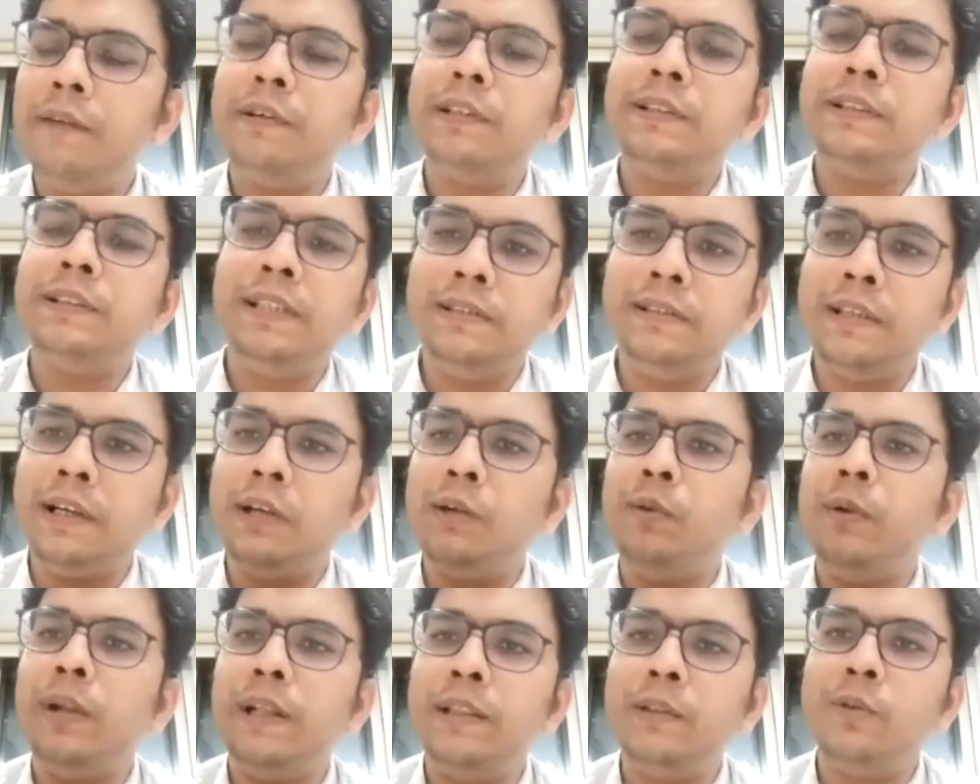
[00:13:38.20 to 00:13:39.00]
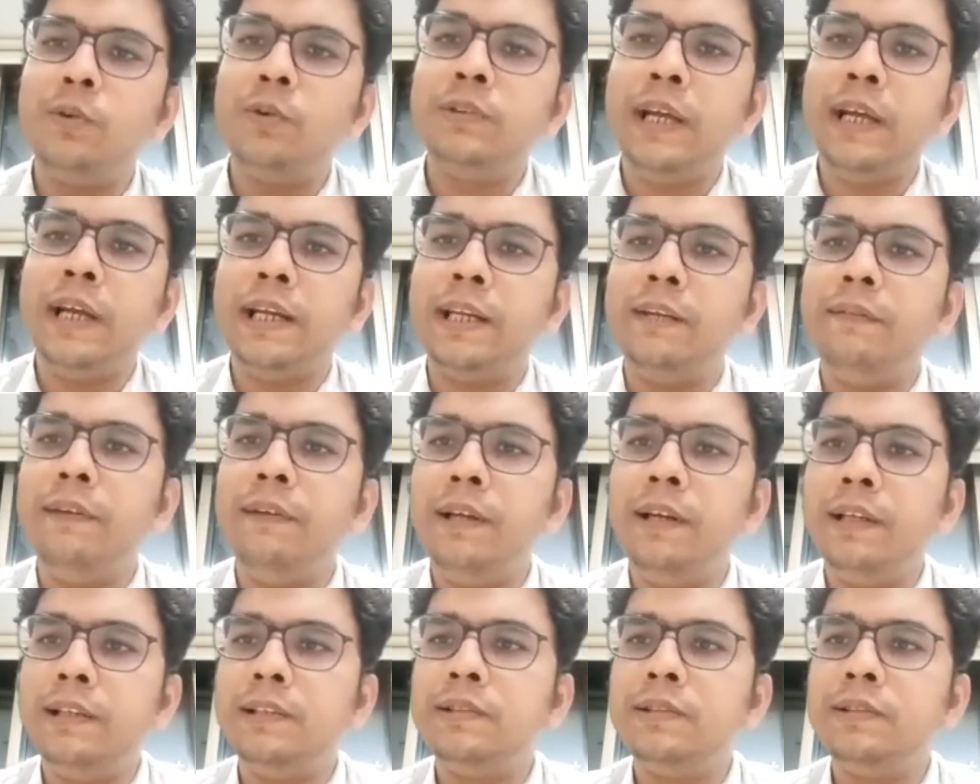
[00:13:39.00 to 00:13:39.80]
a seizure during those
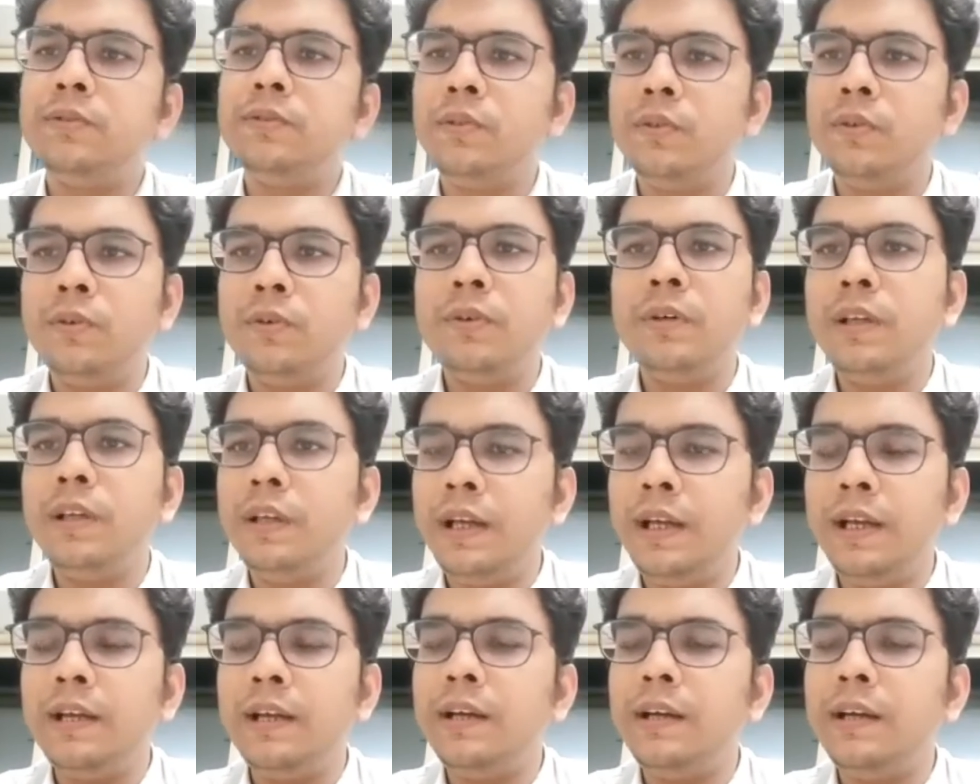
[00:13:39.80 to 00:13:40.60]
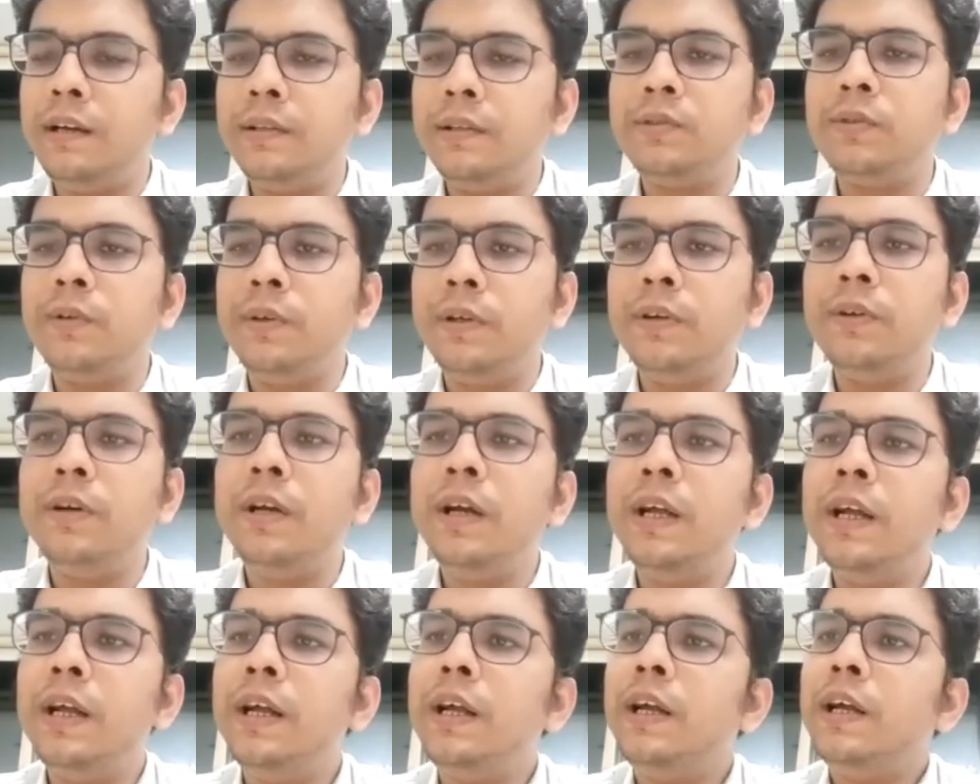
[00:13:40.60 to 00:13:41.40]
activities. So yeah, so
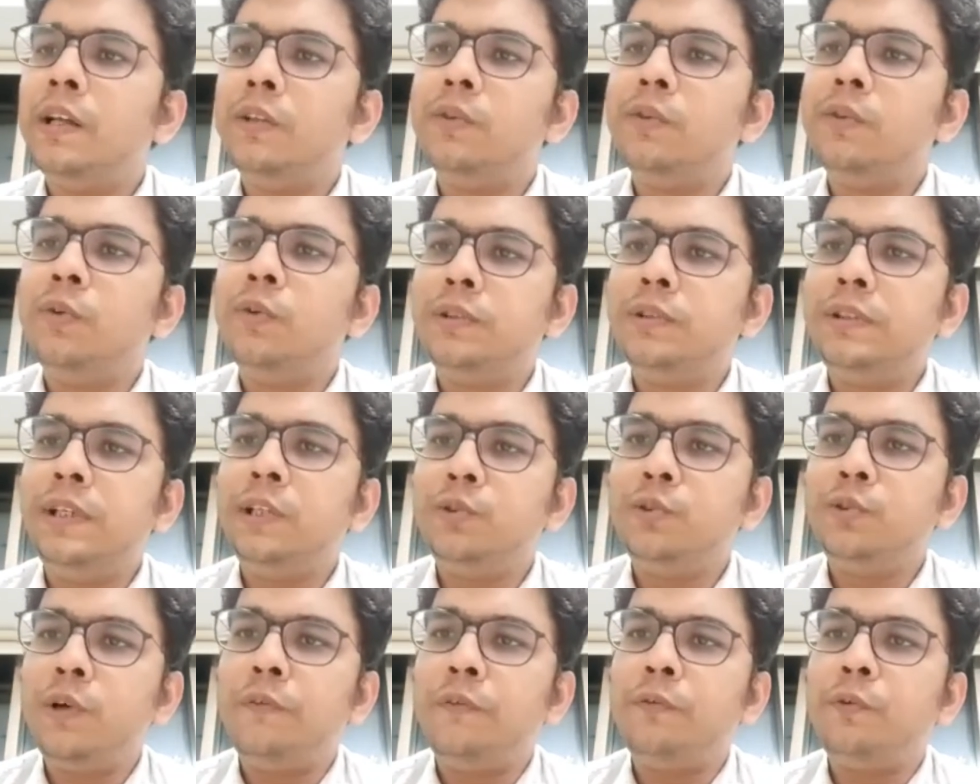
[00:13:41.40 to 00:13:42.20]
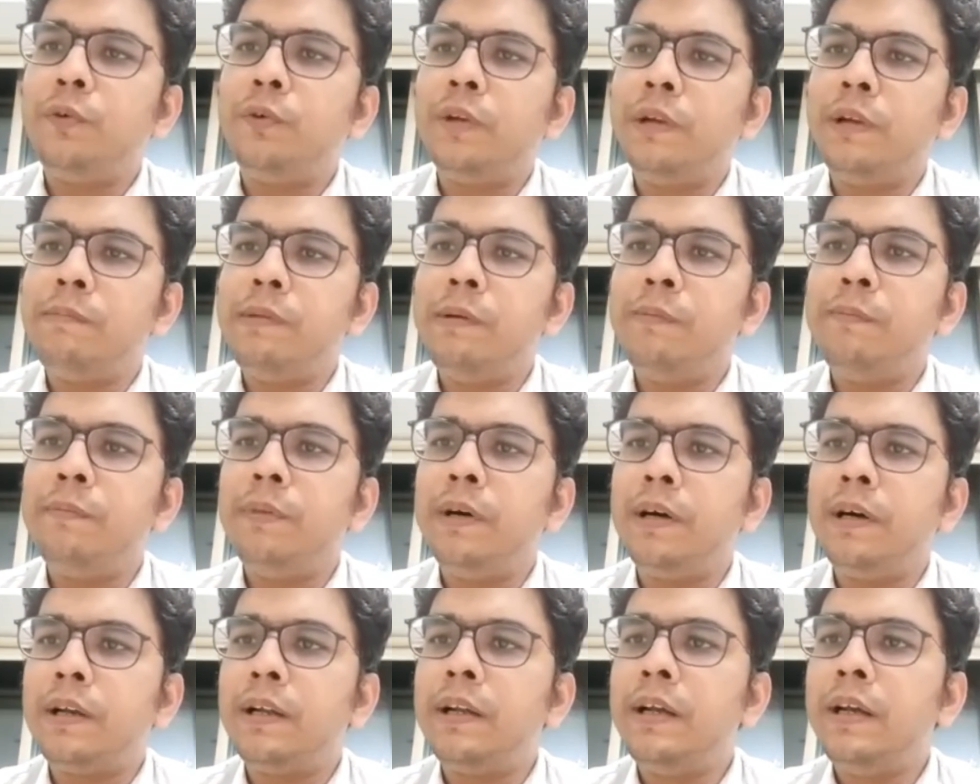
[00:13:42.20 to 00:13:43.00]
those things you have to
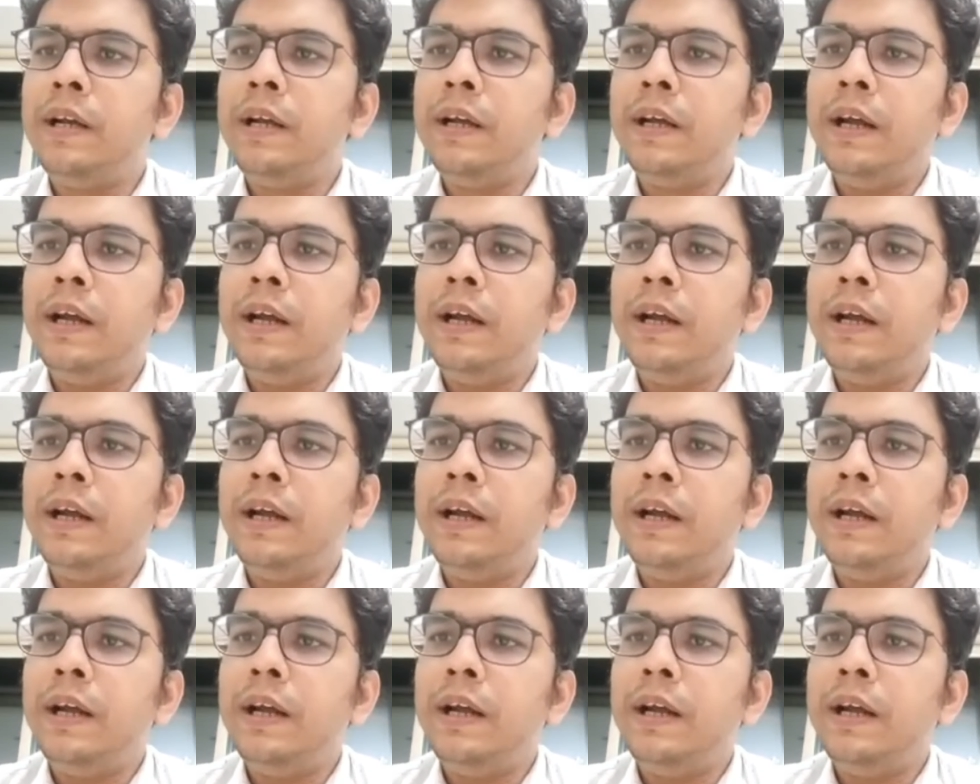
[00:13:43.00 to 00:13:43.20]
remember.